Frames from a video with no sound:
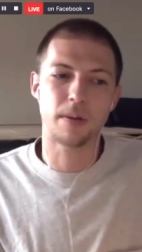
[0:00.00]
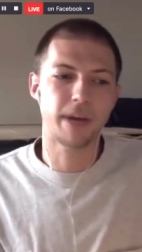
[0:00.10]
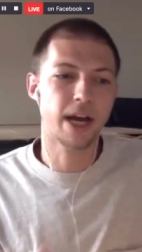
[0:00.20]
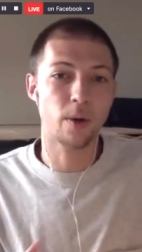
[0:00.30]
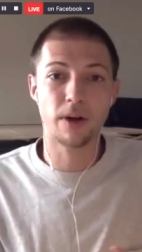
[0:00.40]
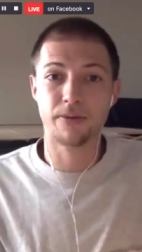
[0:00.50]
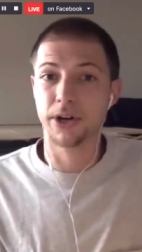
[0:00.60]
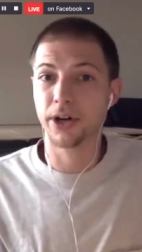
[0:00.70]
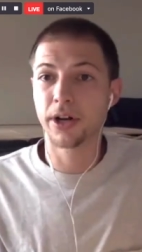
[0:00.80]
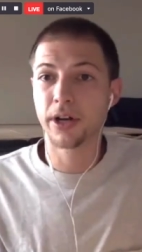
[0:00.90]

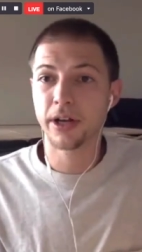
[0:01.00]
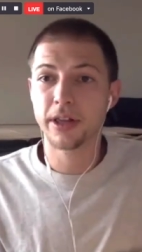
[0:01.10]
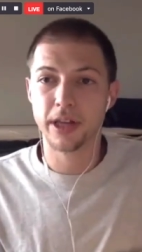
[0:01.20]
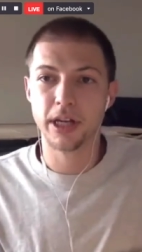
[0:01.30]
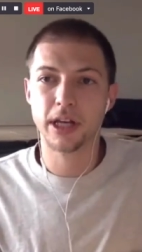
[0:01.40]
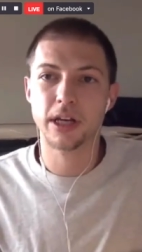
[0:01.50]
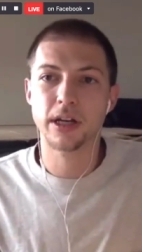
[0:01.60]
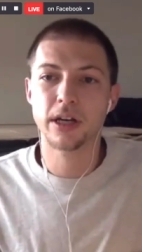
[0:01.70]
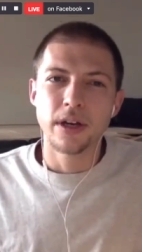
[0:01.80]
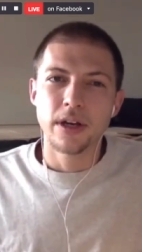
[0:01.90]
however they
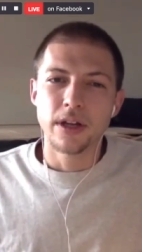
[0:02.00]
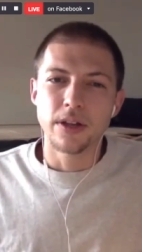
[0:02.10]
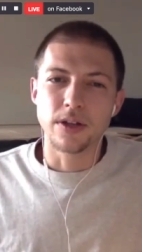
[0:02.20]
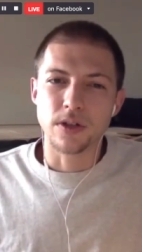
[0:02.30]
need. There's